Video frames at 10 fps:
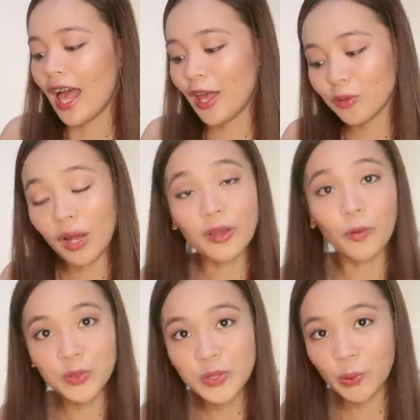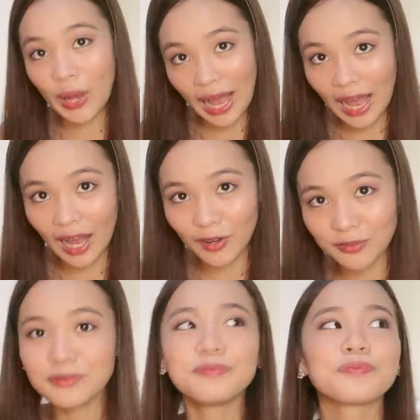And I also
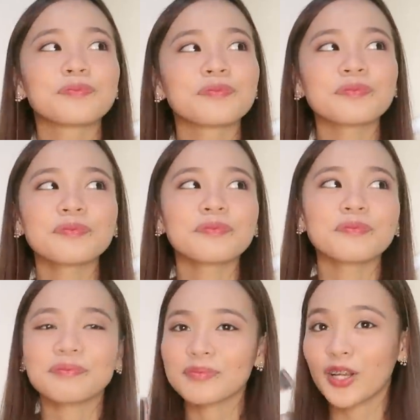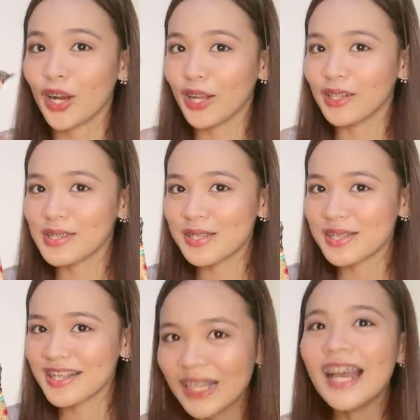have girls.
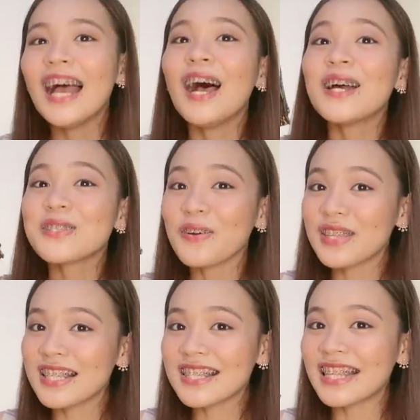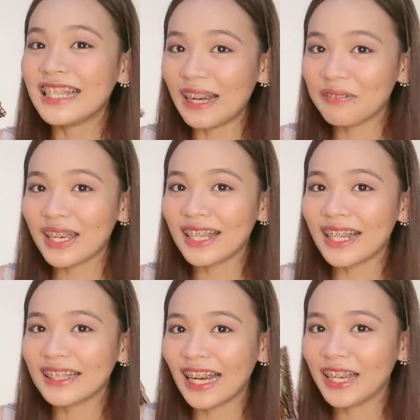So, this is the napkin
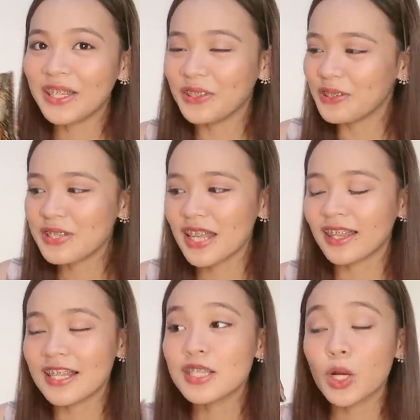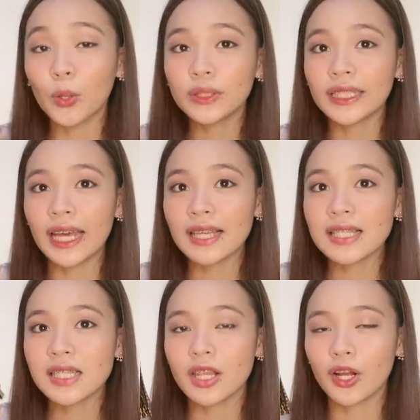that I use. It is
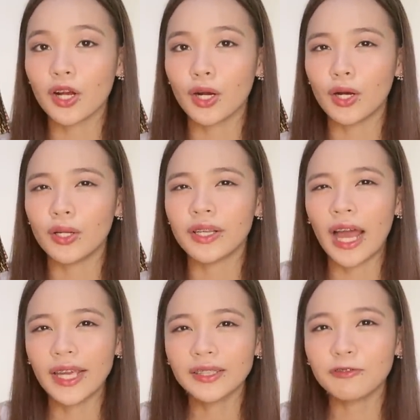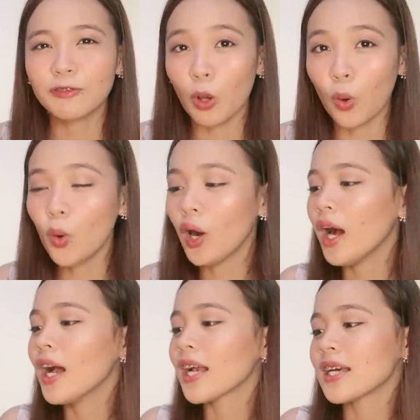Kotex, the Night Flow.
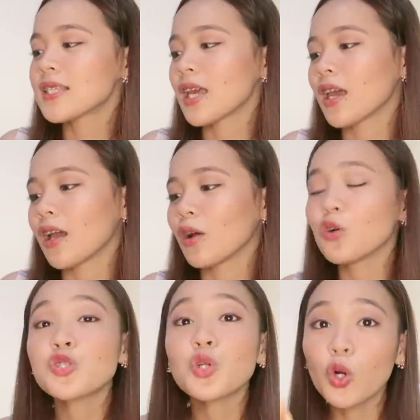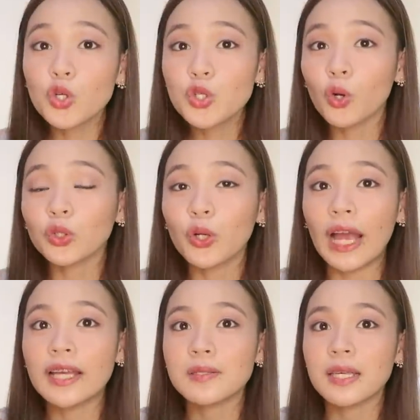Kasi, gustong-gusto ko to,
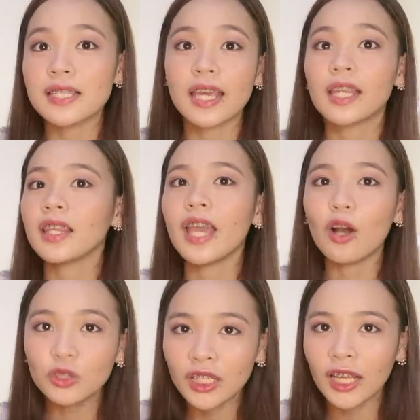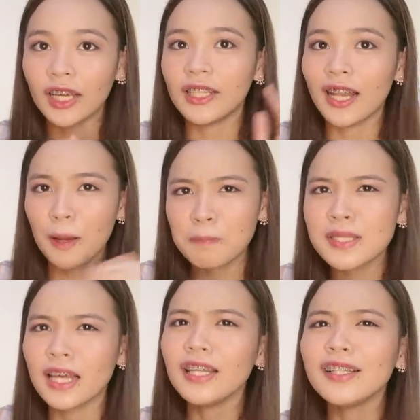guys. Kasi hindi ako na
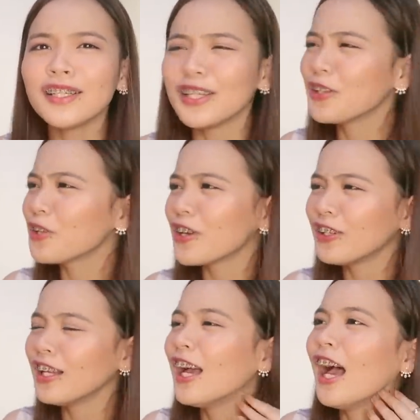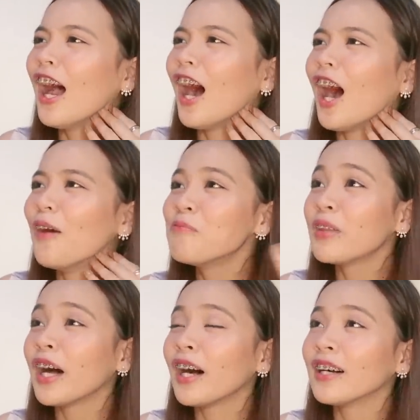lalaksan. Ano yun?
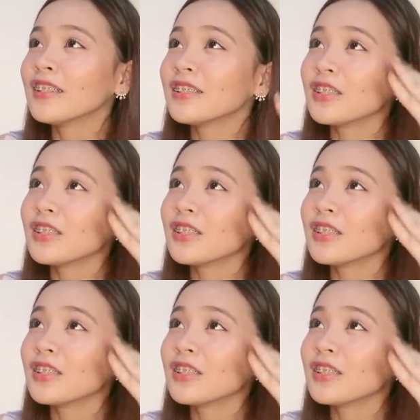Na...